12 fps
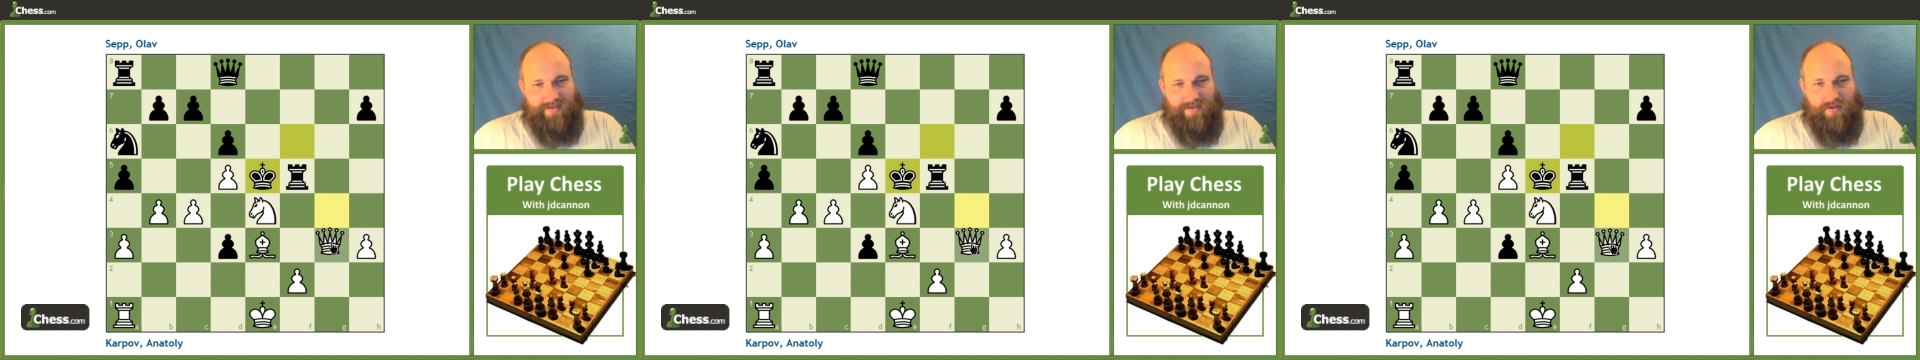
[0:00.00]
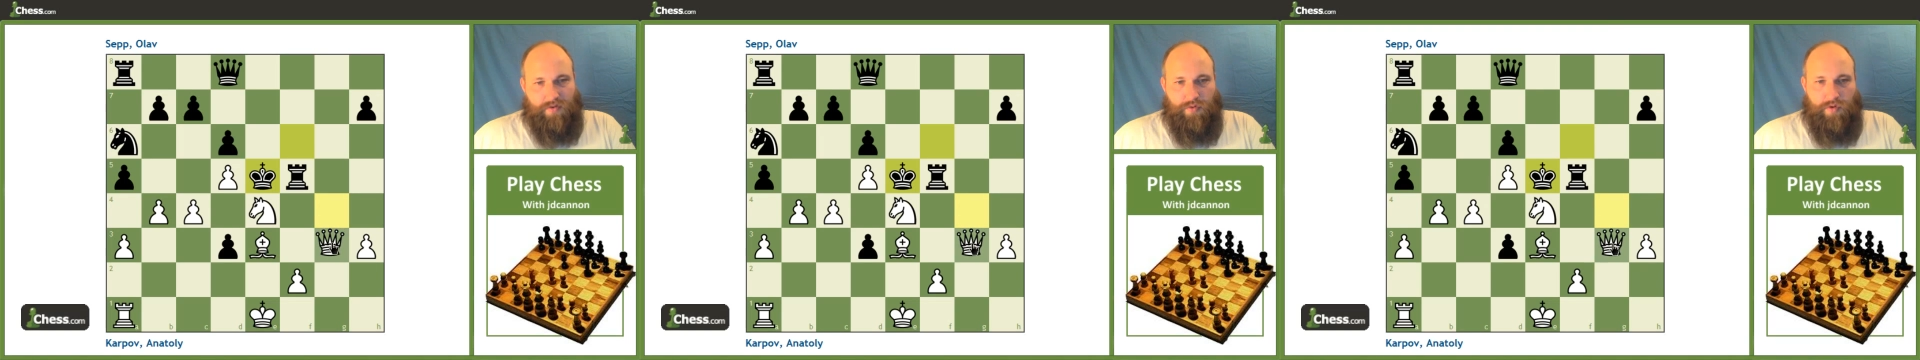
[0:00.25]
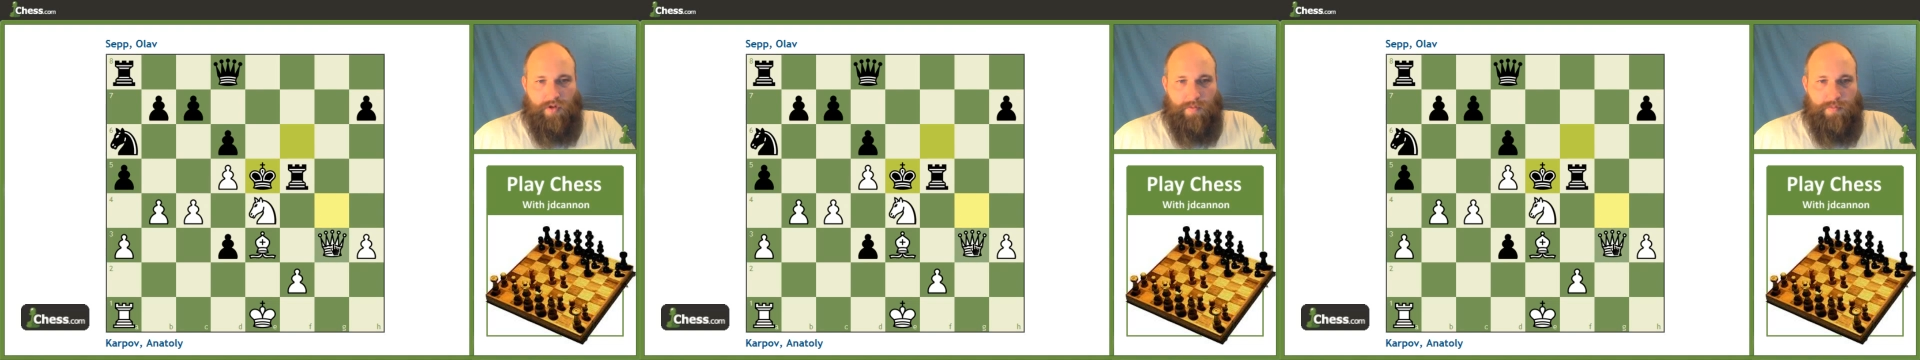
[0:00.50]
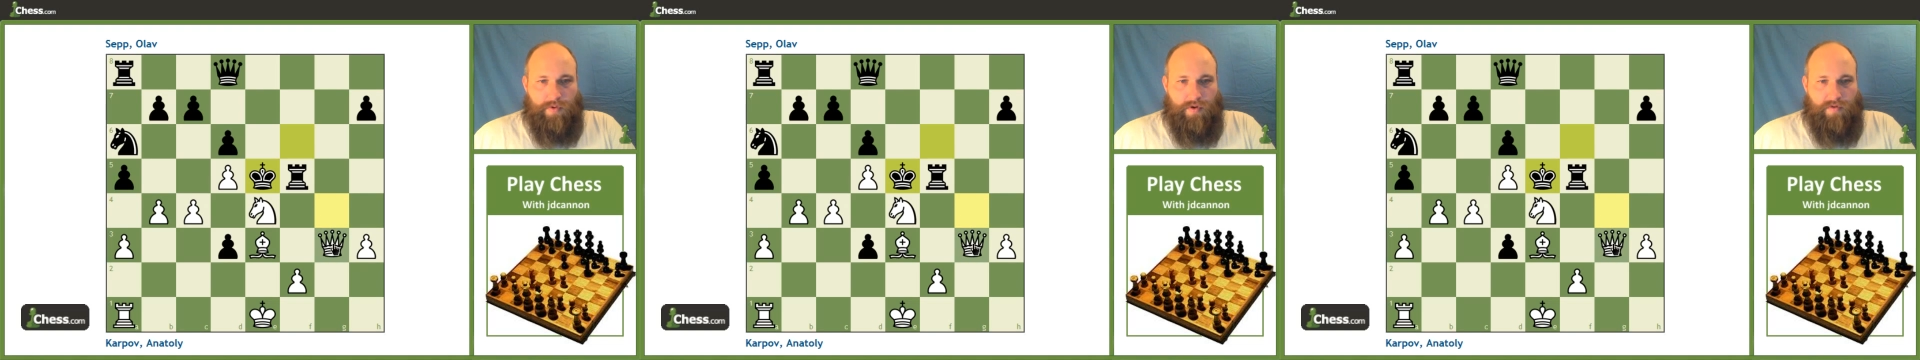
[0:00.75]
this cool
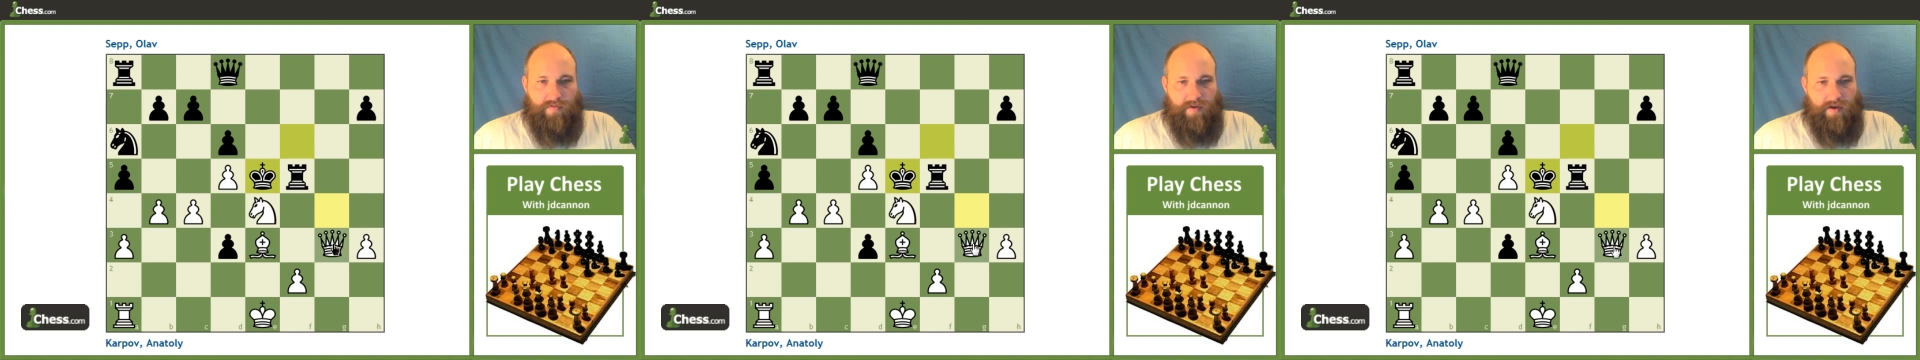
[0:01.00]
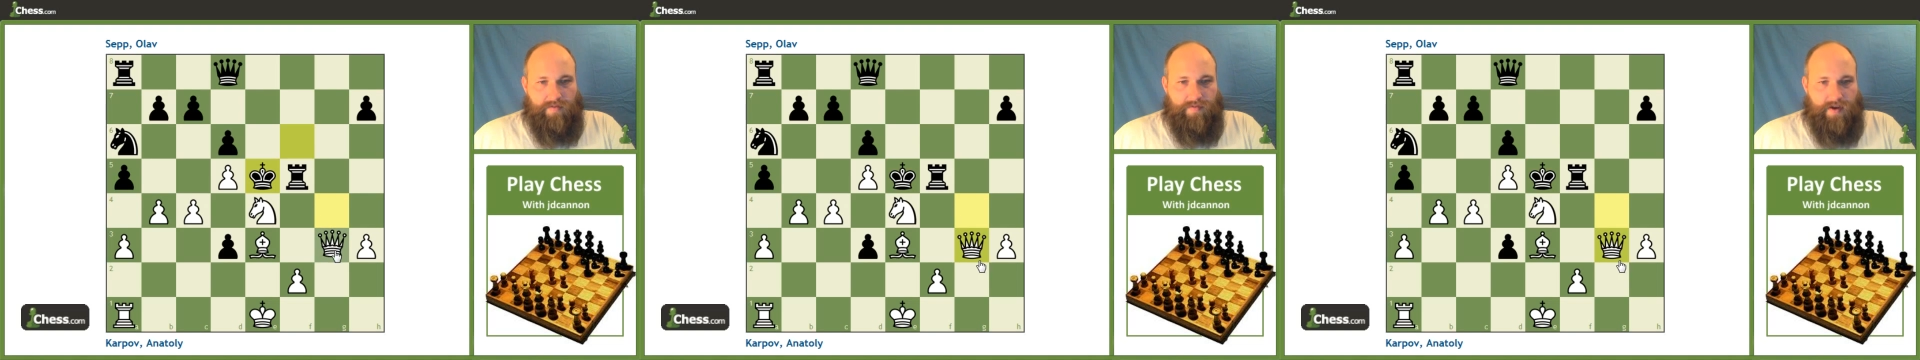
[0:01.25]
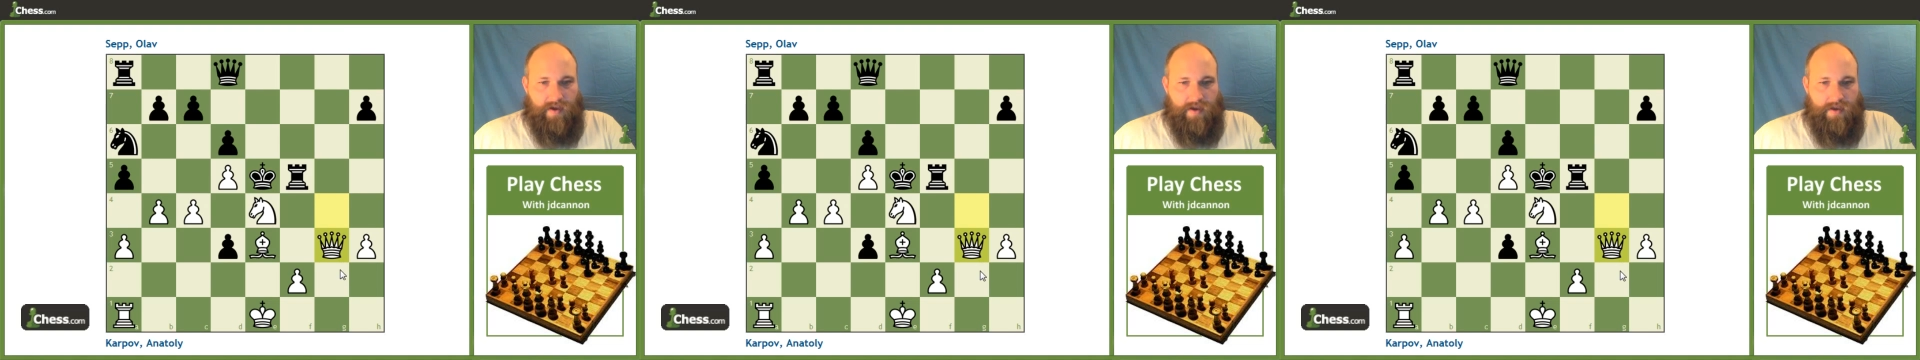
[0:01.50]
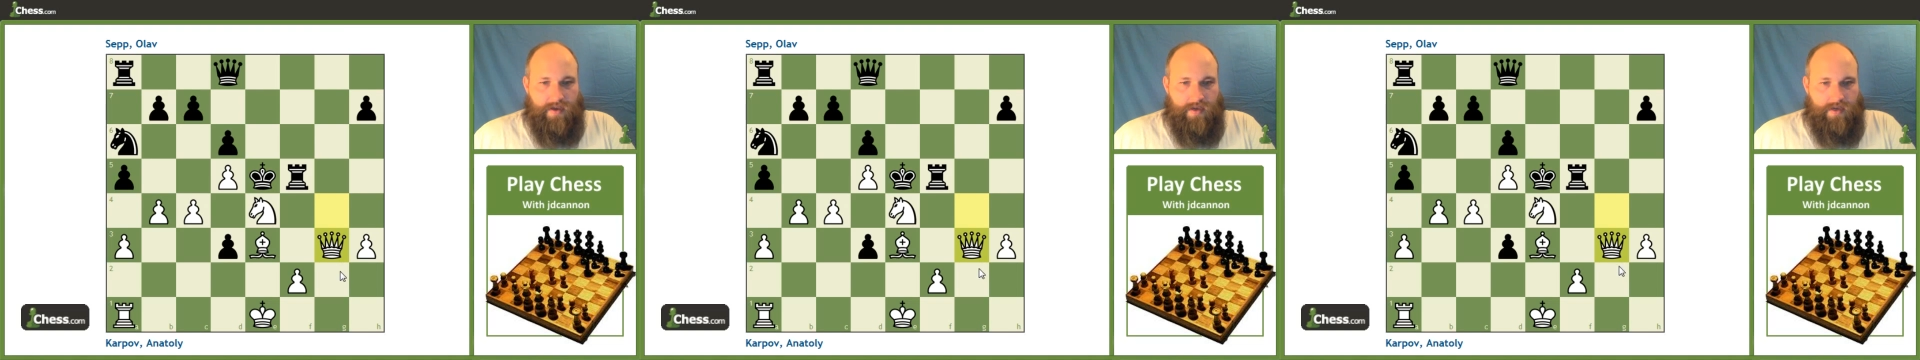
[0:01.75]
move of uh,
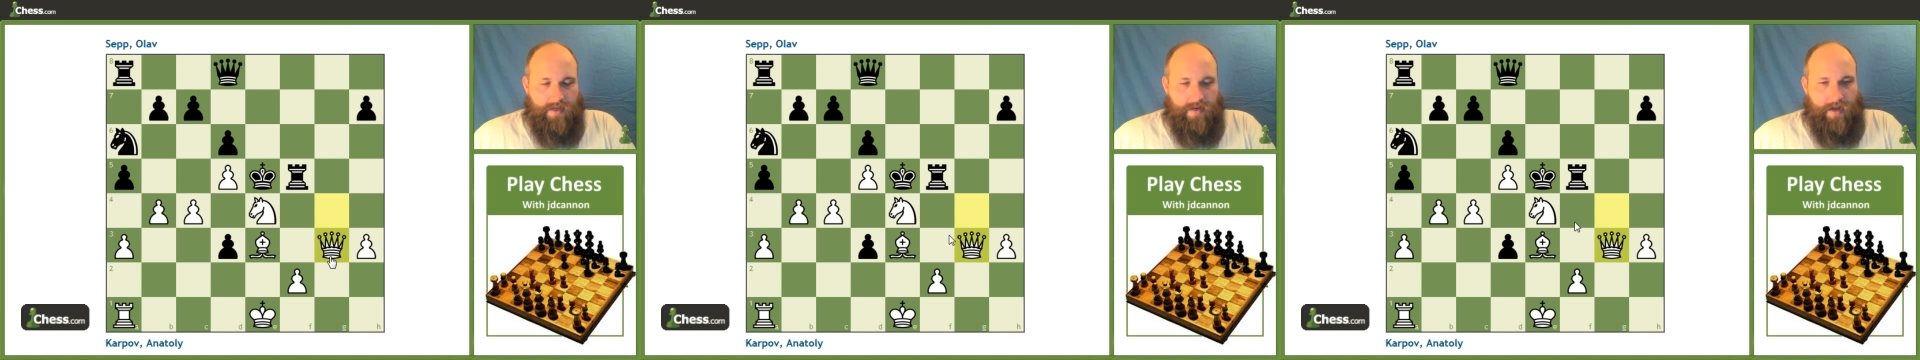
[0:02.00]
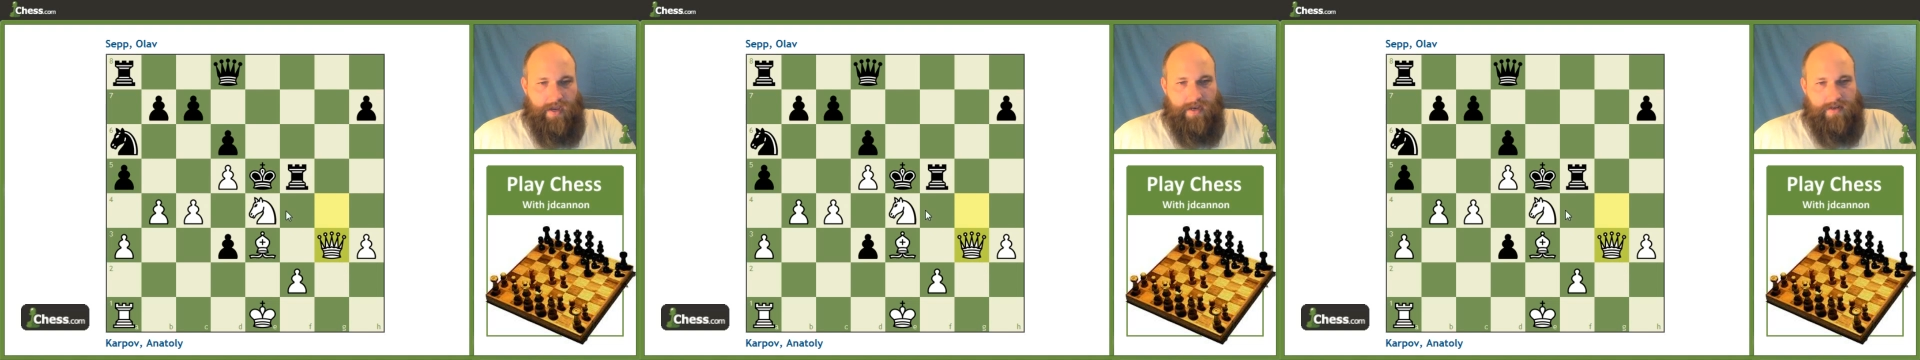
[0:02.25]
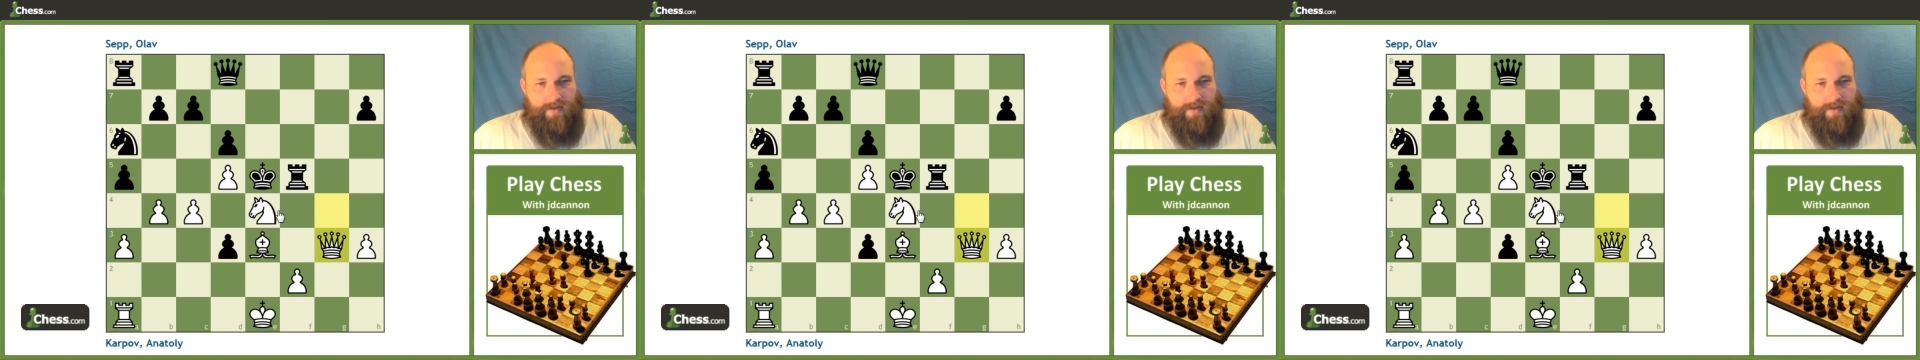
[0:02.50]
knight